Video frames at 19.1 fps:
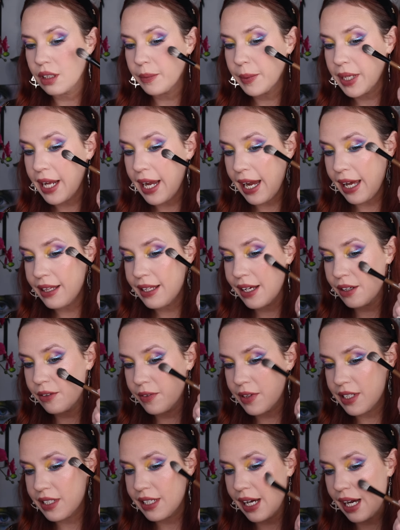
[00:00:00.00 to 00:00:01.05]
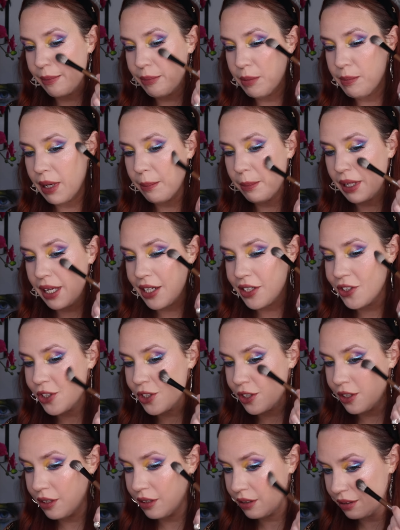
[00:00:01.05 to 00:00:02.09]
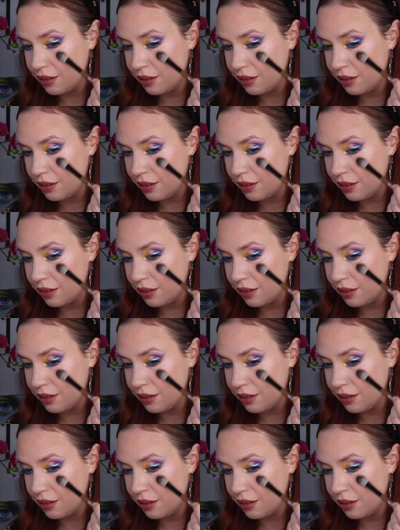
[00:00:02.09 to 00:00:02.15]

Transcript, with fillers: I'm gonna add that over the top of my blush.